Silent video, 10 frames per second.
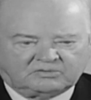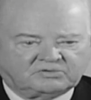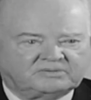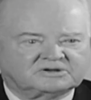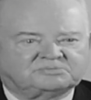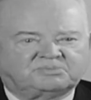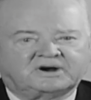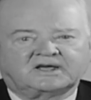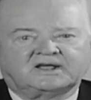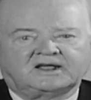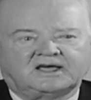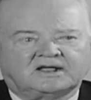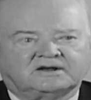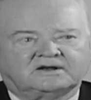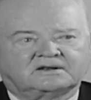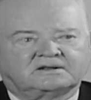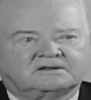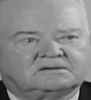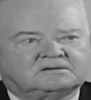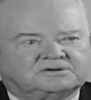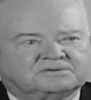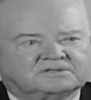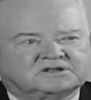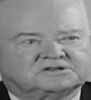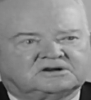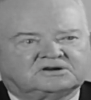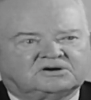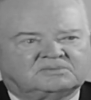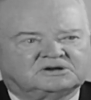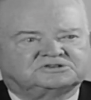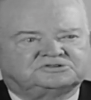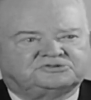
We must bring an end to this enormous